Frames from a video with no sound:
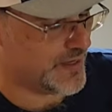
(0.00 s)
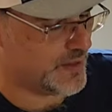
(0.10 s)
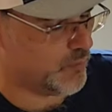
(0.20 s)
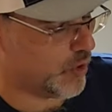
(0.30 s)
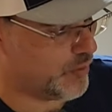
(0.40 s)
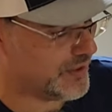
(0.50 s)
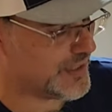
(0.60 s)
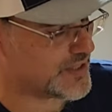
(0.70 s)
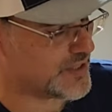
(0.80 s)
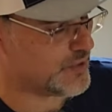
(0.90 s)
The more we
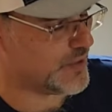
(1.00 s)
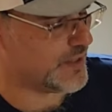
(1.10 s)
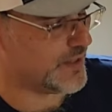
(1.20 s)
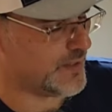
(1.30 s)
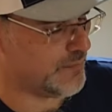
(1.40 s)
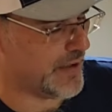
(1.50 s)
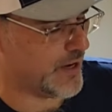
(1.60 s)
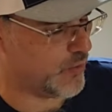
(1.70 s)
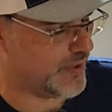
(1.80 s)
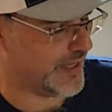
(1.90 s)
listened to it, the
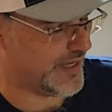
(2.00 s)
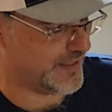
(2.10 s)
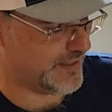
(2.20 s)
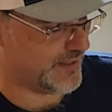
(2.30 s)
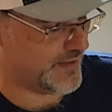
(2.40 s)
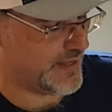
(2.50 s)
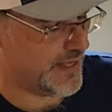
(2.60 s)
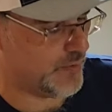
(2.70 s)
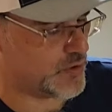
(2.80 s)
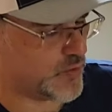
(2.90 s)
better we liked it.
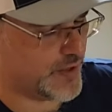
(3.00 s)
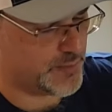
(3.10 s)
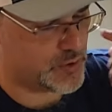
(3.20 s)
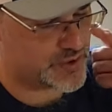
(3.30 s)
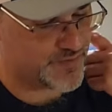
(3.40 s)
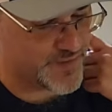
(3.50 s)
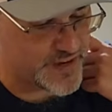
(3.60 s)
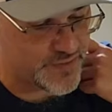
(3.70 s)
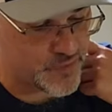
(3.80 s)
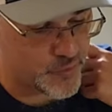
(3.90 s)
It was one of the most
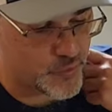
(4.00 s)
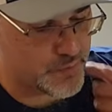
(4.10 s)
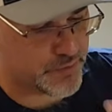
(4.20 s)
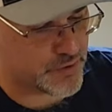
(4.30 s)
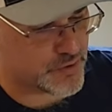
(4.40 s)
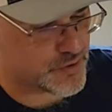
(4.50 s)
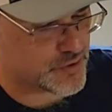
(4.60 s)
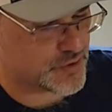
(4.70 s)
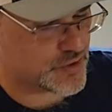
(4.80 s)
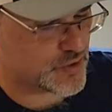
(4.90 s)
faithful
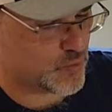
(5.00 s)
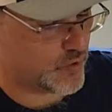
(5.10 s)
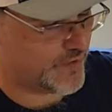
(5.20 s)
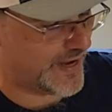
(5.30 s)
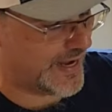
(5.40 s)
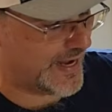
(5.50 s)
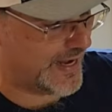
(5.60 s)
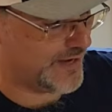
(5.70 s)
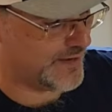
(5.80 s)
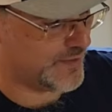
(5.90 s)
reproducers we
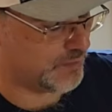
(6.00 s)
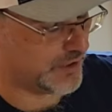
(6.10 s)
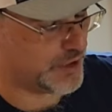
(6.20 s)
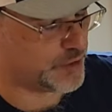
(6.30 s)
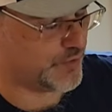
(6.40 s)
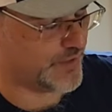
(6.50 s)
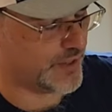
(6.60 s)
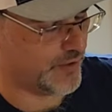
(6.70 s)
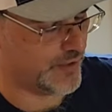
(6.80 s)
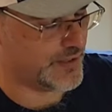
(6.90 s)
had the pleasure of
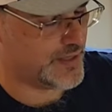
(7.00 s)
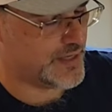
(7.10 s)
hearing.